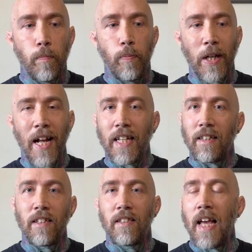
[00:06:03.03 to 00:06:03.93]
But I get
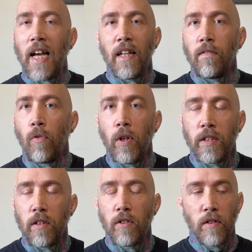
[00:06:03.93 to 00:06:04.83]
this nagging voice
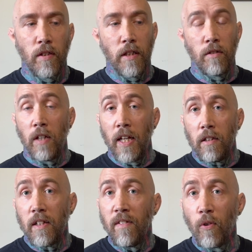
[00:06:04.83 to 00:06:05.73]
that just says, hey,
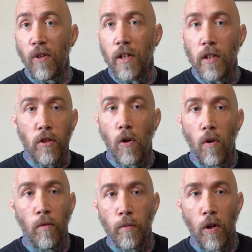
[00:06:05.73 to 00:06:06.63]
leave early, go
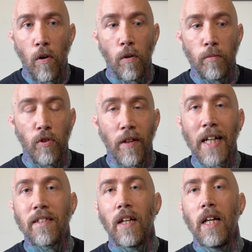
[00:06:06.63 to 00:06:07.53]
home, go home. So
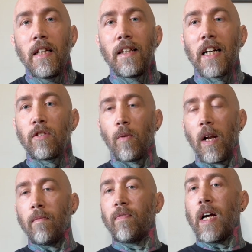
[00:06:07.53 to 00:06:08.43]
that's what
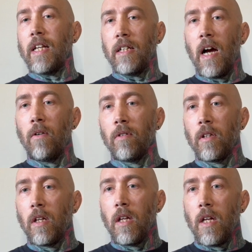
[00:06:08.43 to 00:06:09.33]
I'm fighting now,
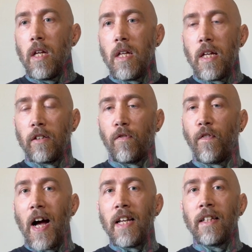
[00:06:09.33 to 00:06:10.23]
is
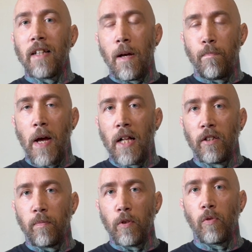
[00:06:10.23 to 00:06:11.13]
finding that
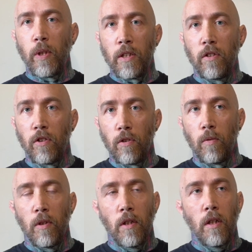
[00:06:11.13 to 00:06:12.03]
balance between the
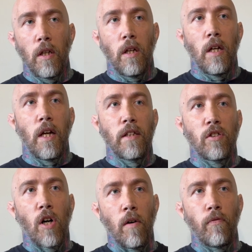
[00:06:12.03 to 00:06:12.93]
two. As
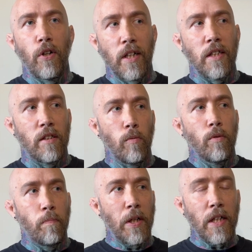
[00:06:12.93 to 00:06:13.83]
comforting as it
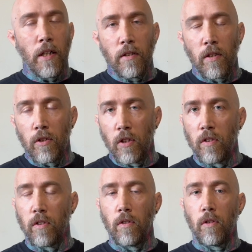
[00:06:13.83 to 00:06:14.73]
would be to
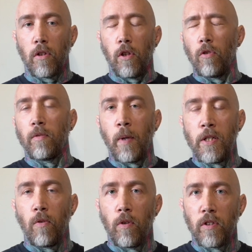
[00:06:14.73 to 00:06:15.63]
just close my
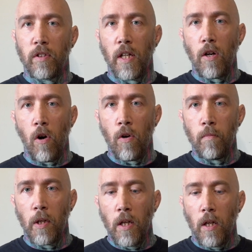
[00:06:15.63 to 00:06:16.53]
door and stay
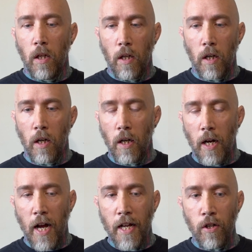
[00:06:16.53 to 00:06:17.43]
home,
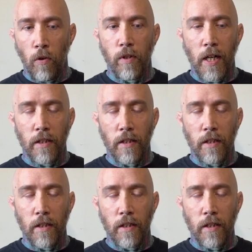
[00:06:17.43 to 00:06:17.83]
I know that